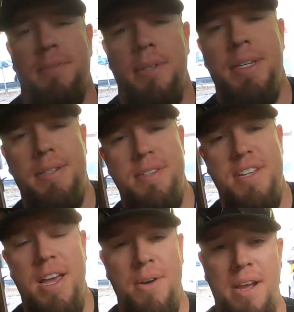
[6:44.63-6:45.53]
It's
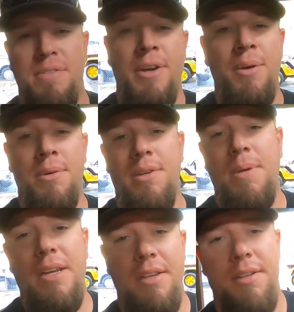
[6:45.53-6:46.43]
Saturday afternoon to
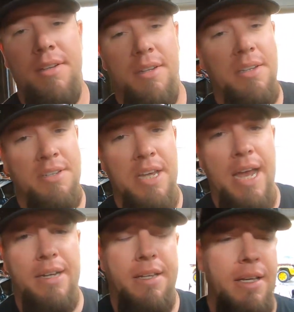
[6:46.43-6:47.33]
be
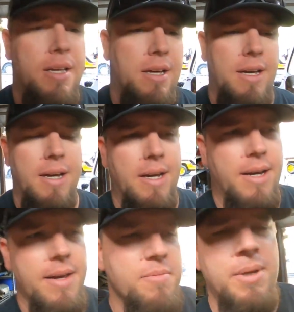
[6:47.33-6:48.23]
exact.
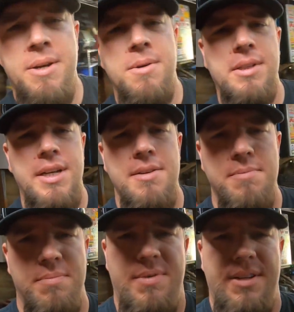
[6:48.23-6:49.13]
I haven't been here all day,
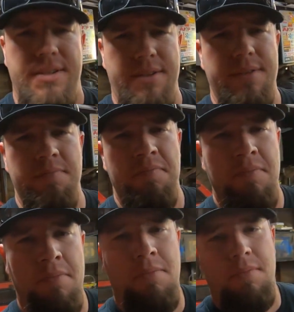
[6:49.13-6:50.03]
but
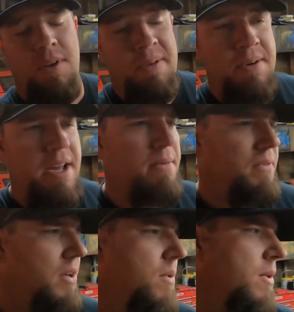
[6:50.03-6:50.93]
I'm here now.
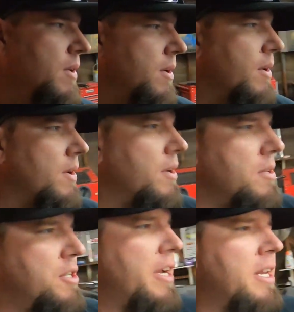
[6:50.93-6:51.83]
So
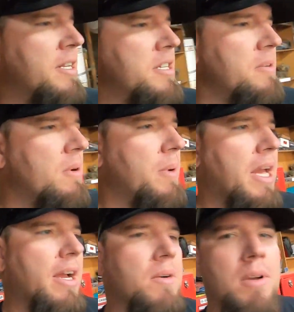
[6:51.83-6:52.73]
checking in, seeing what we
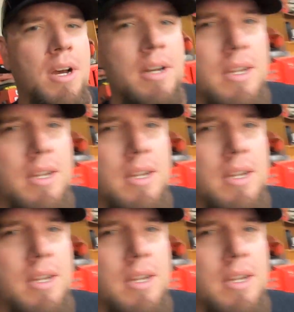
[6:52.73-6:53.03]
got going on.